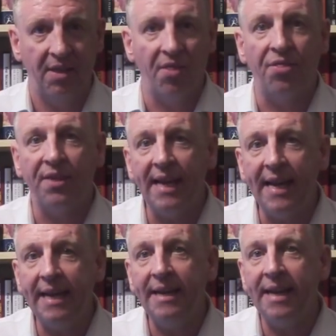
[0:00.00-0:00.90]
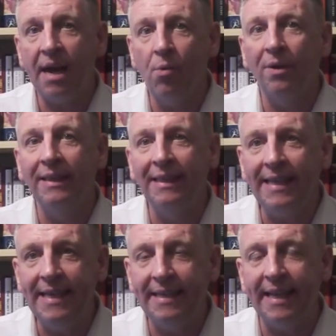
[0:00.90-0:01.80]
Their
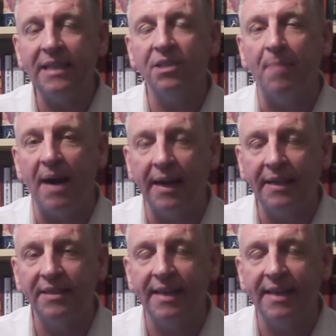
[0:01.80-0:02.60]
spies,